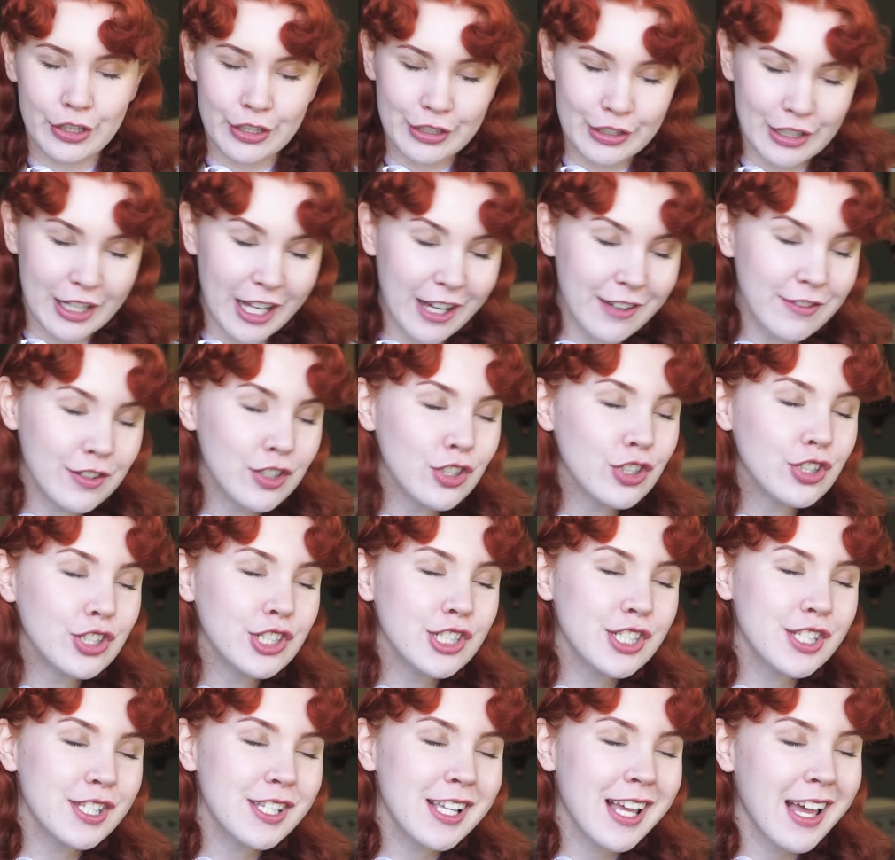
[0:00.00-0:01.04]
the
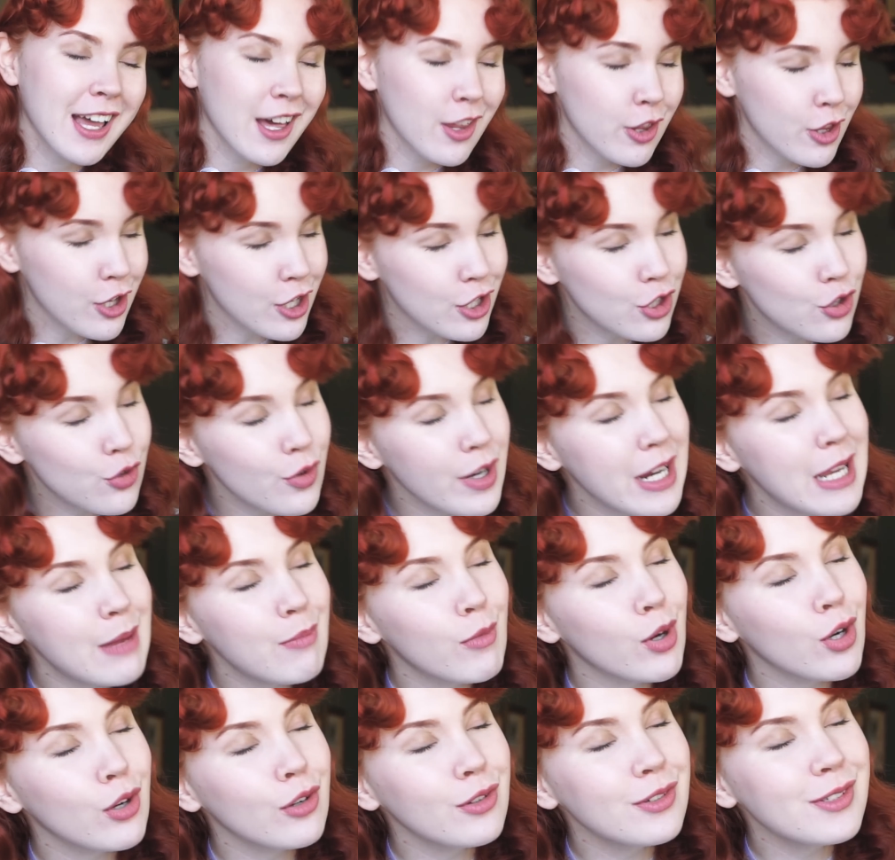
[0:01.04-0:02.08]
lovers, the
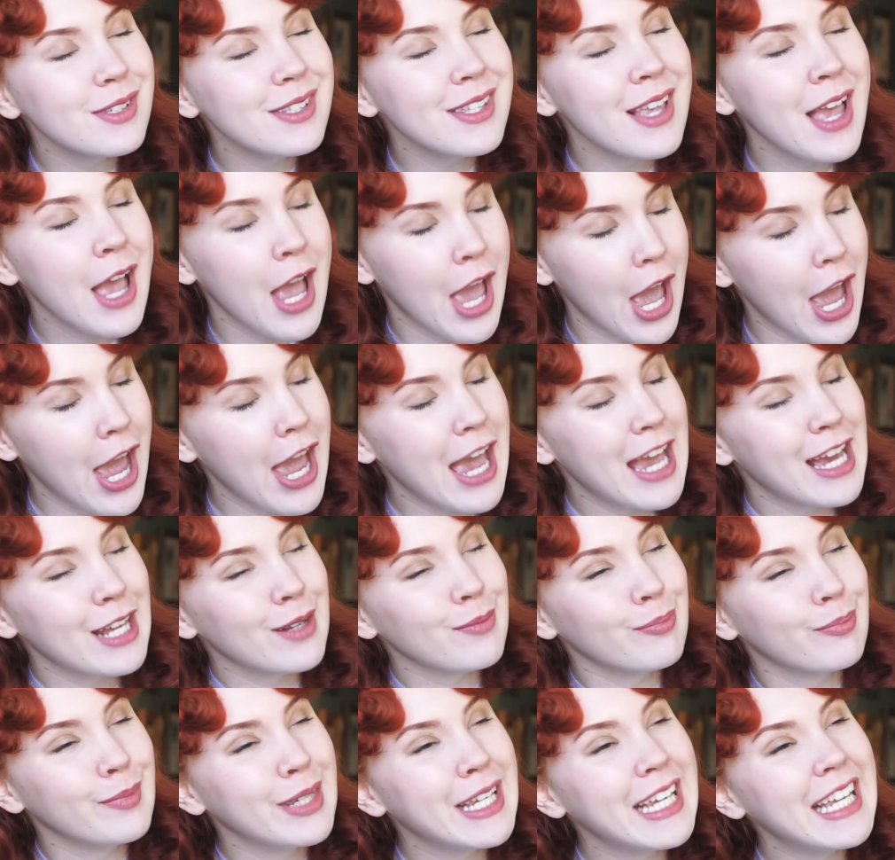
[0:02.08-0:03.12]
dreamers,
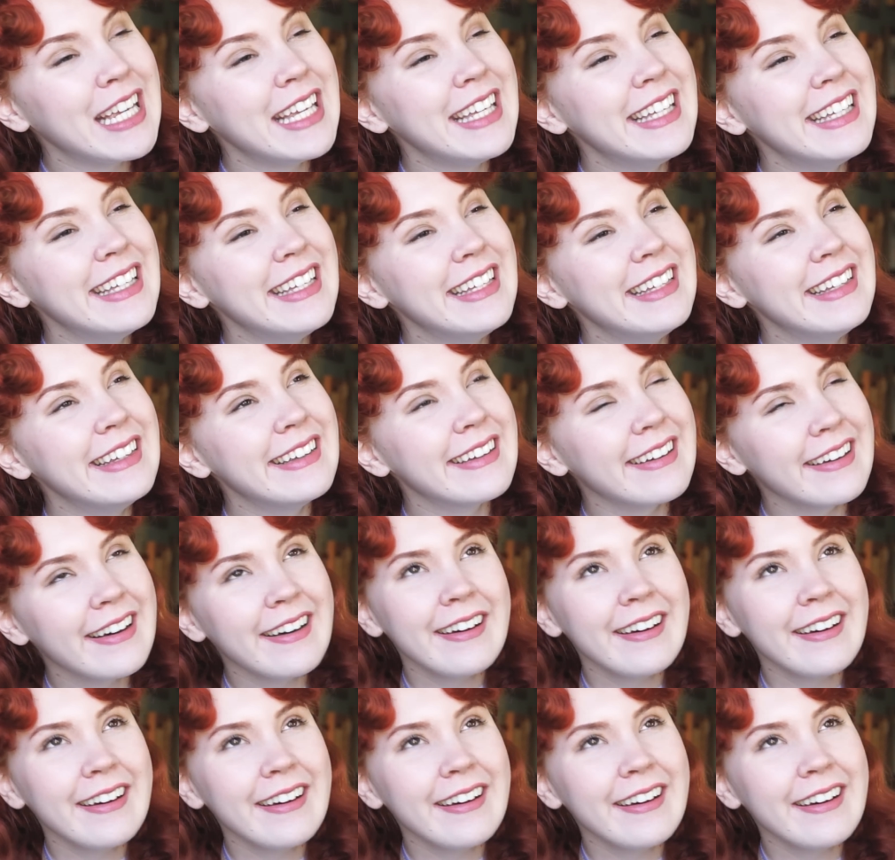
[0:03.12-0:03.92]
and me.